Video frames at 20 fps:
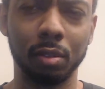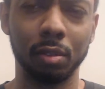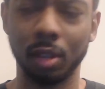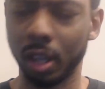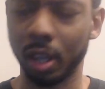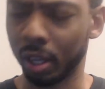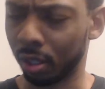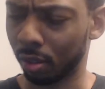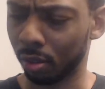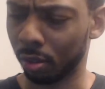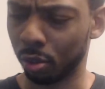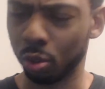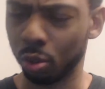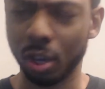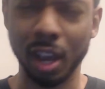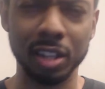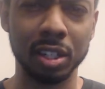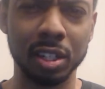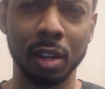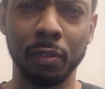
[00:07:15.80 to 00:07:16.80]
Like, you
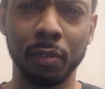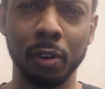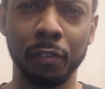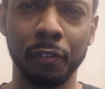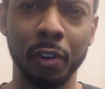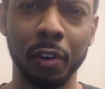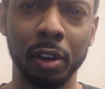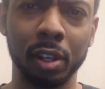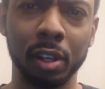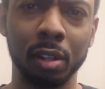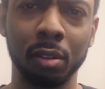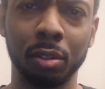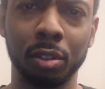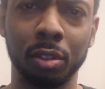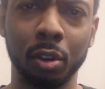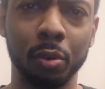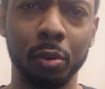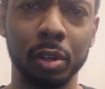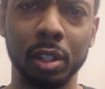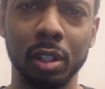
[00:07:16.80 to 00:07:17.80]
guys have a fucking
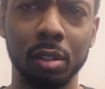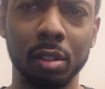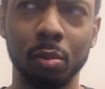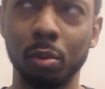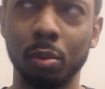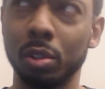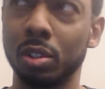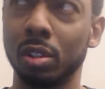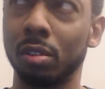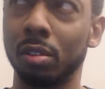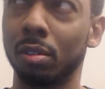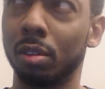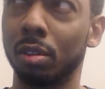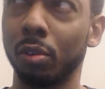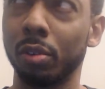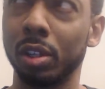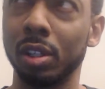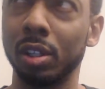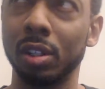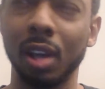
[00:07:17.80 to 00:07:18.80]

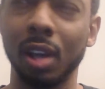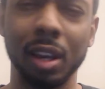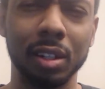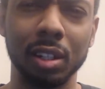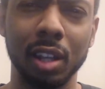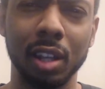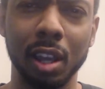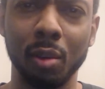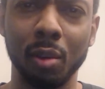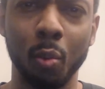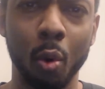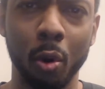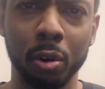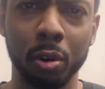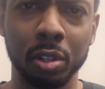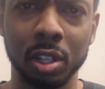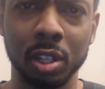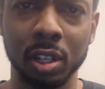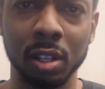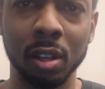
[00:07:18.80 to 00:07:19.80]
90-day
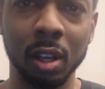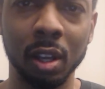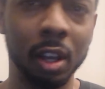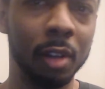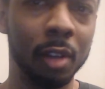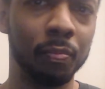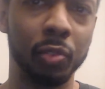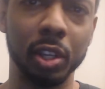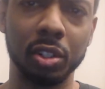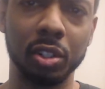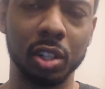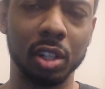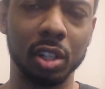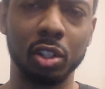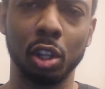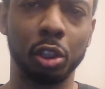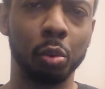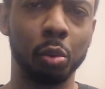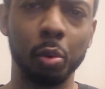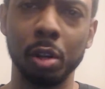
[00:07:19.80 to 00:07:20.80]
warranty.
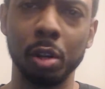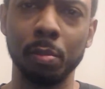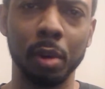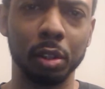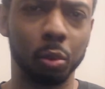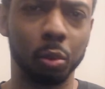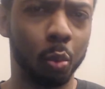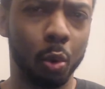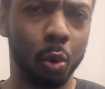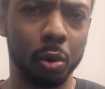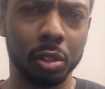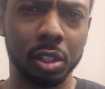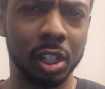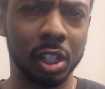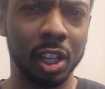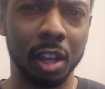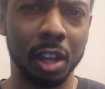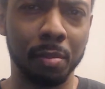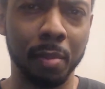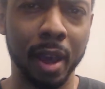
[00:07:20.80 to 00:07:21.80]
It's a 3-month
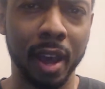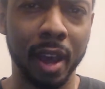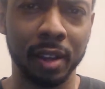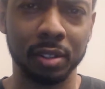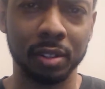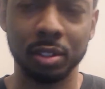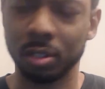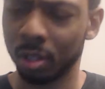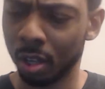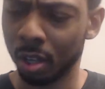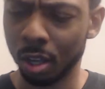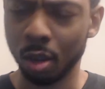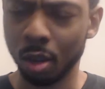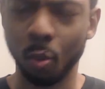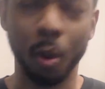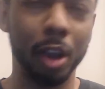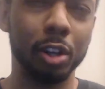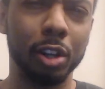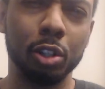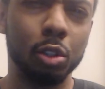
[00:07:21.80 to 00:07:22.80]
warranty at max.
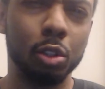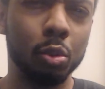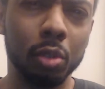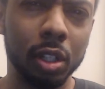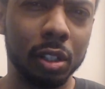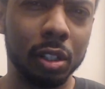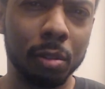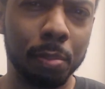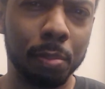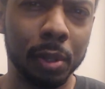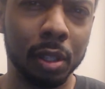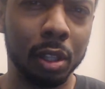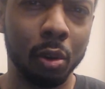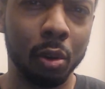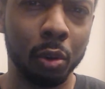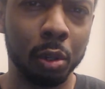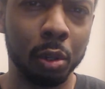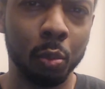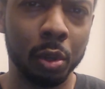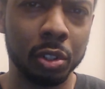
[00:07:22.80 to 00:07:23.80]
Why do you need to be the
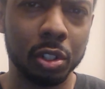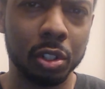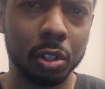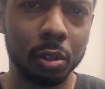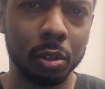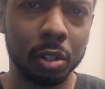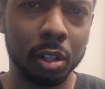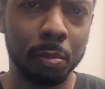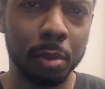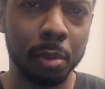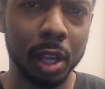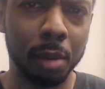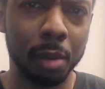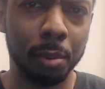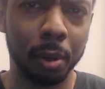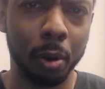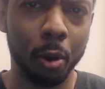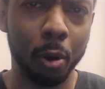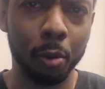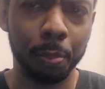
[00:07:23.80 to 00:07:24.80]
only ones to be
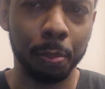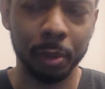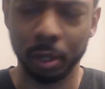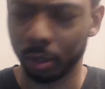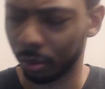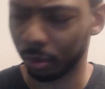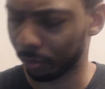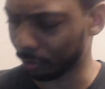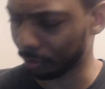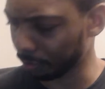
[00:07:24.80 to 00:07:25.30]
able to open it?